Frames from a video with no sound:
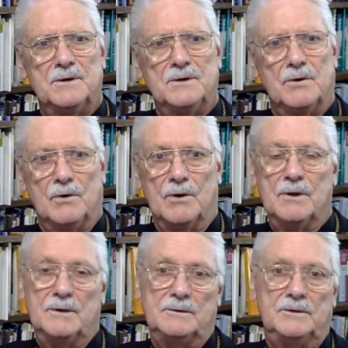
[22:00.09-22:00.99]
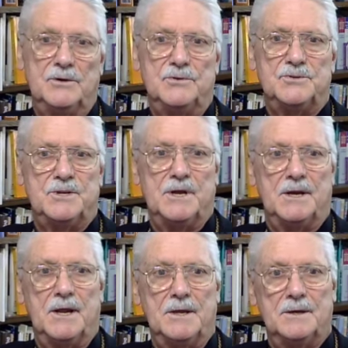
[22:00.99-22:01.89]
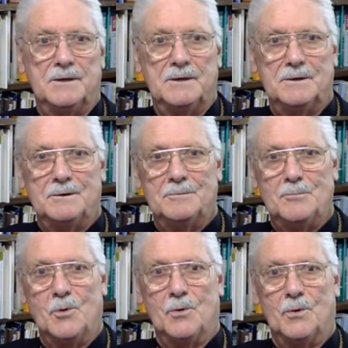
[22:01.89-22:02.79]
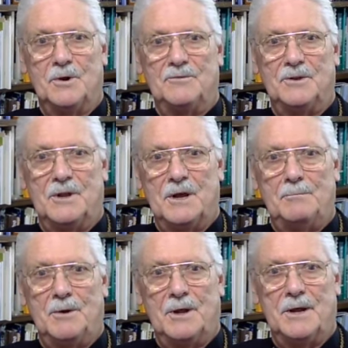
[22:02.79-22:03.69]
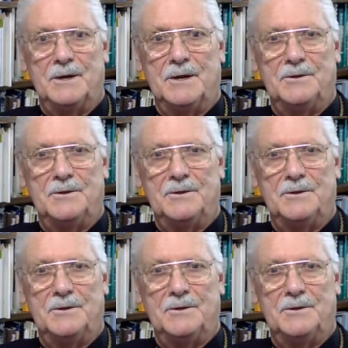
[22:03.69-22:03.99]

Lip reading: or who's getting more of the limelight and